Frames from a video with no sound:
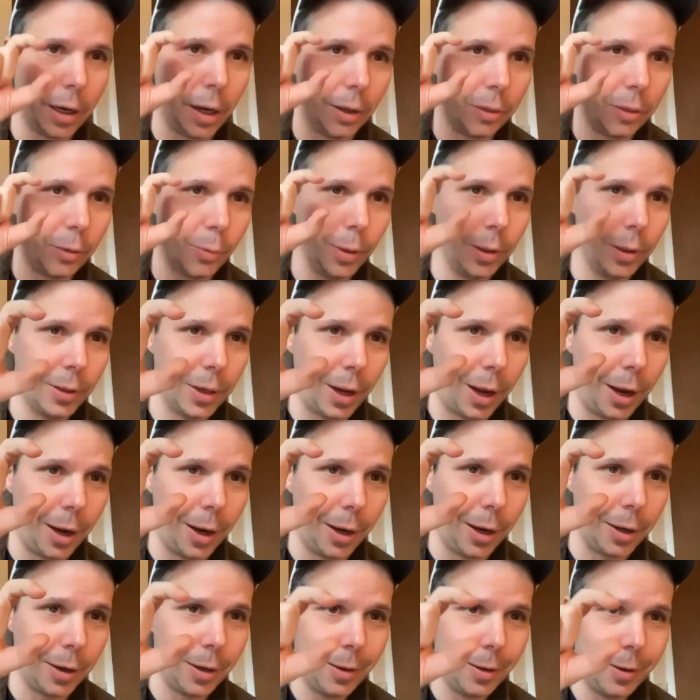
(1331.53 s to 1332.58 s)
got the word
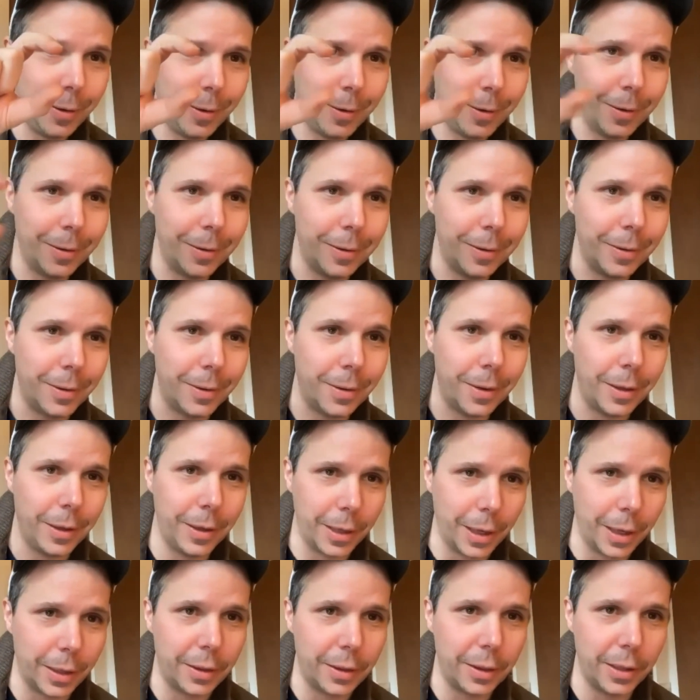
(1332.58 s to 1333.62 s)
dog and you
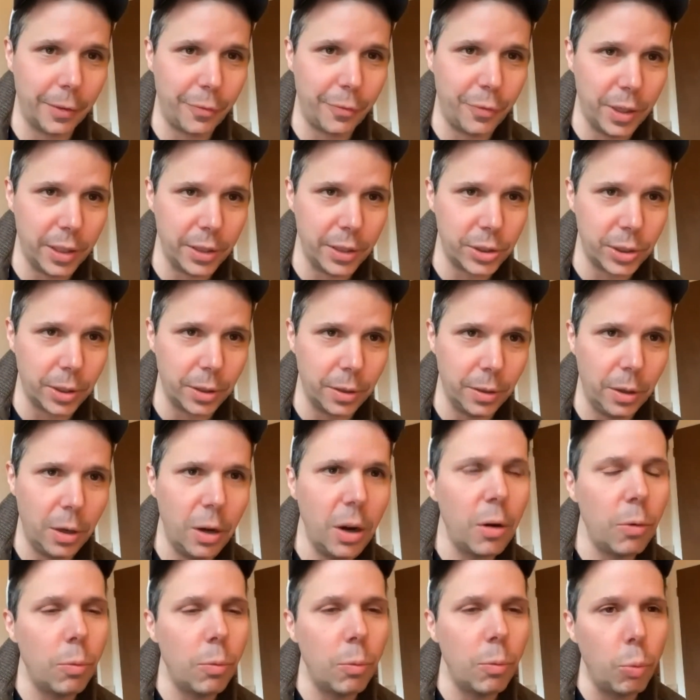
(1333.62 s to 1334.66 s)
got the definition.
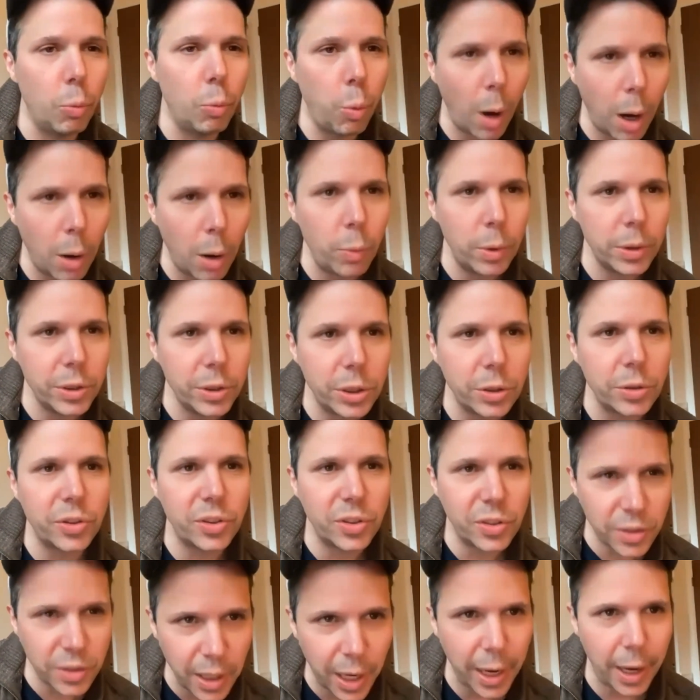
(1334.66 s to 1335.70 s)
What would you
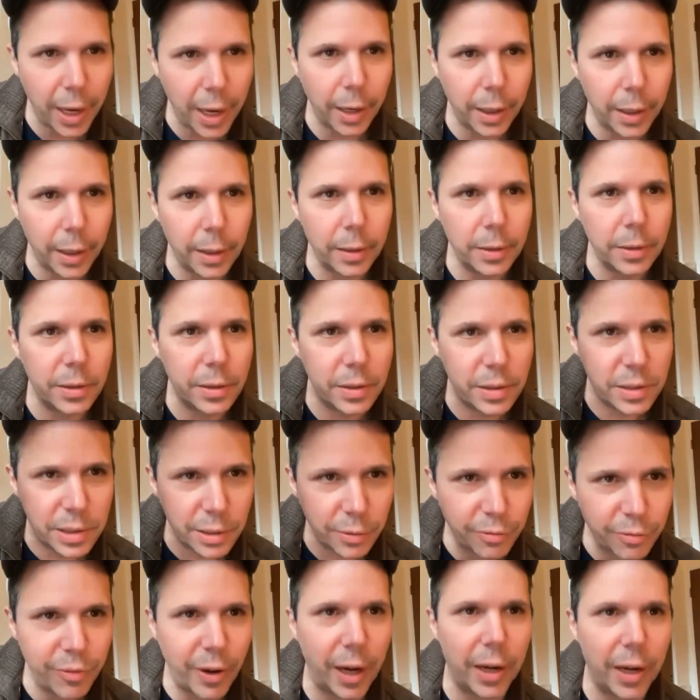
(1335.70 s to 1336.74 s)
say
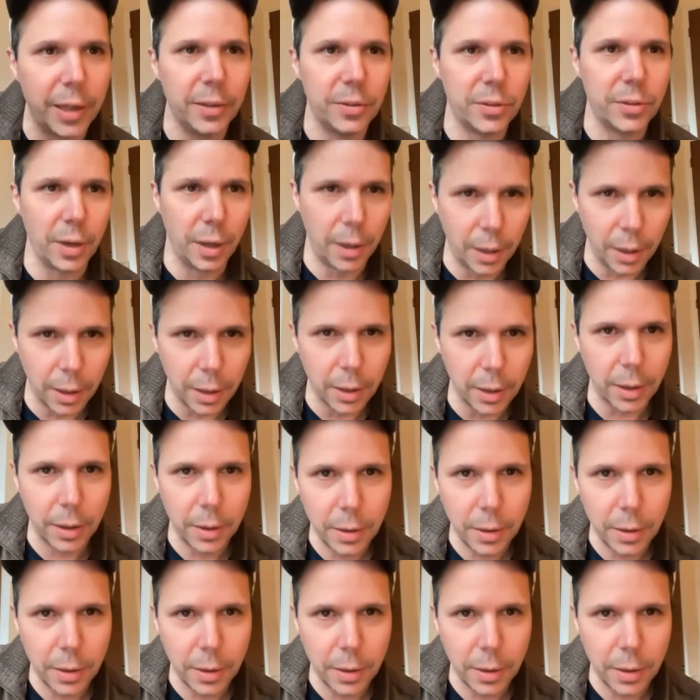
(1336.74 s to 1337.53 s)
defines dog?